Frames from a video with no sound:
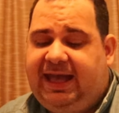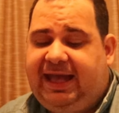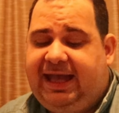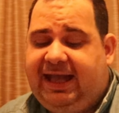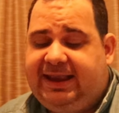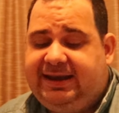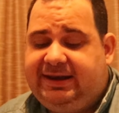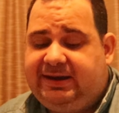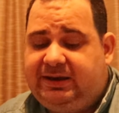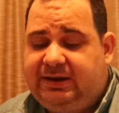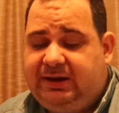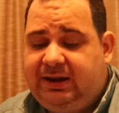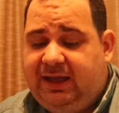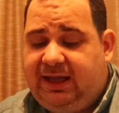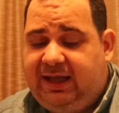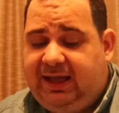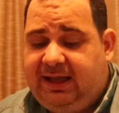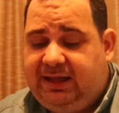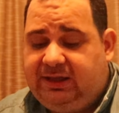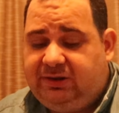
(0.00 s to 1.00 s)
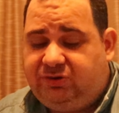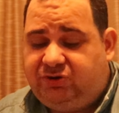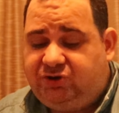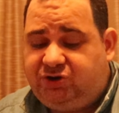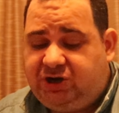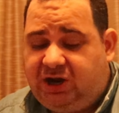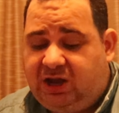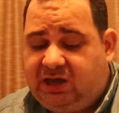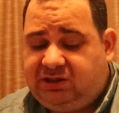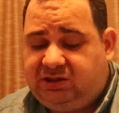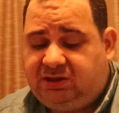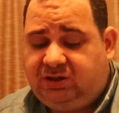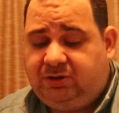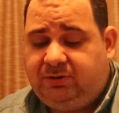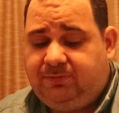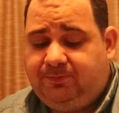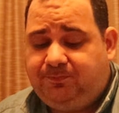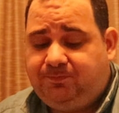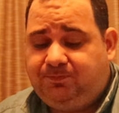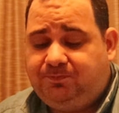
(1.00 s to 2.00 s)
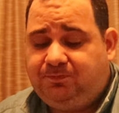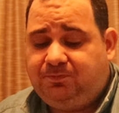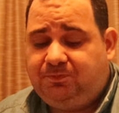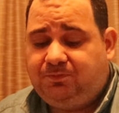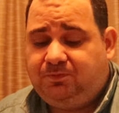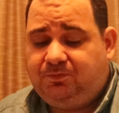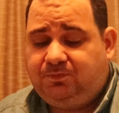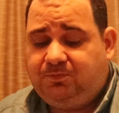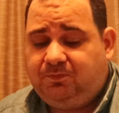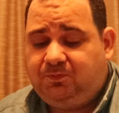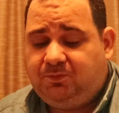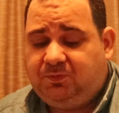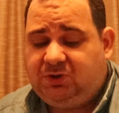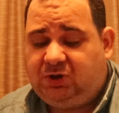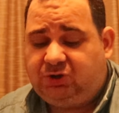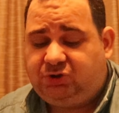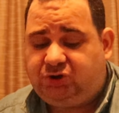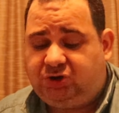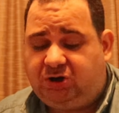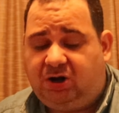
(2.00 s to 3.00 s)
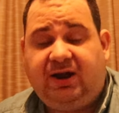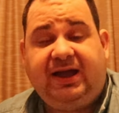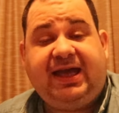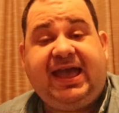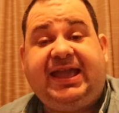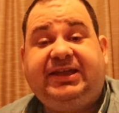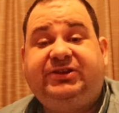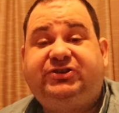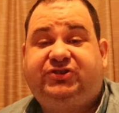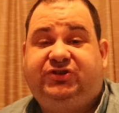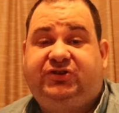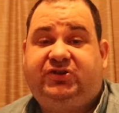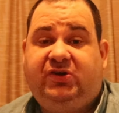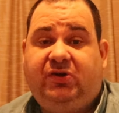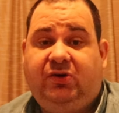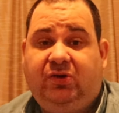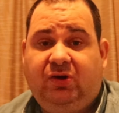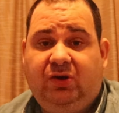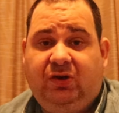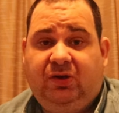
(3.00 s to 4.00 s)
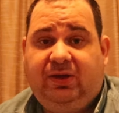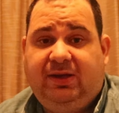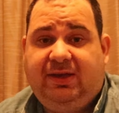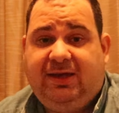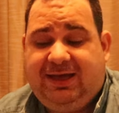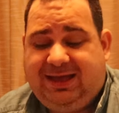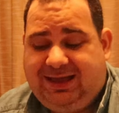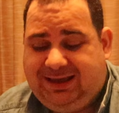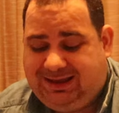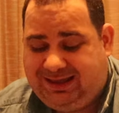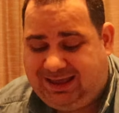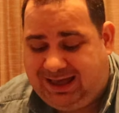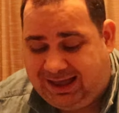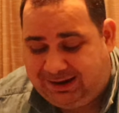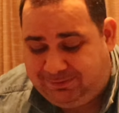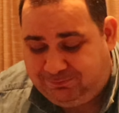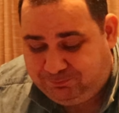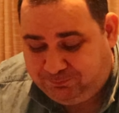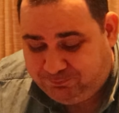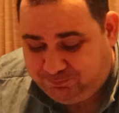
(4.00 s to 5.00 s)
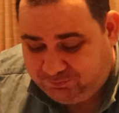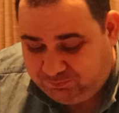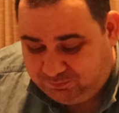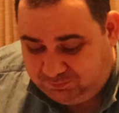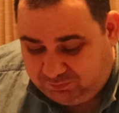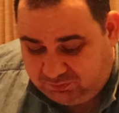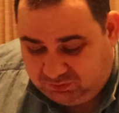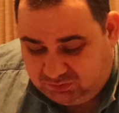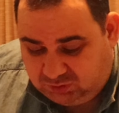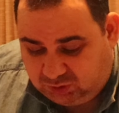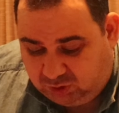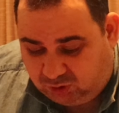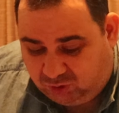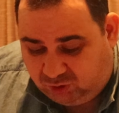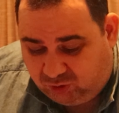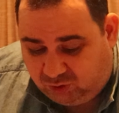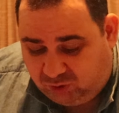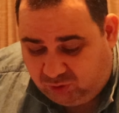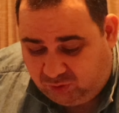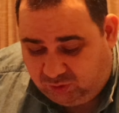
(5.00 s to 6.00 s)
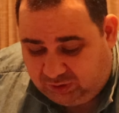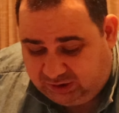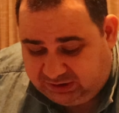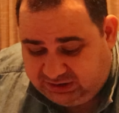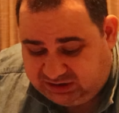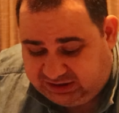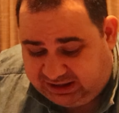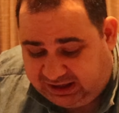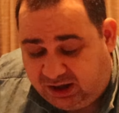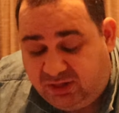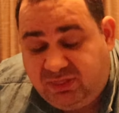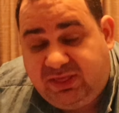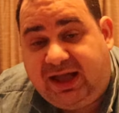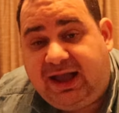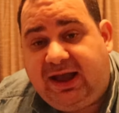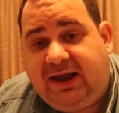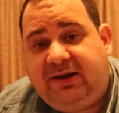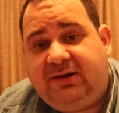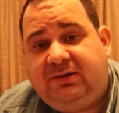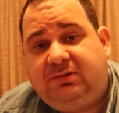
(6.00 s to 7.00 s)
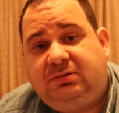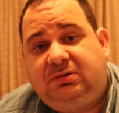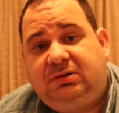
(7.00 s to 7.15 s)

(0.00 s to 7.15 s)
And just trying to get all what's out there,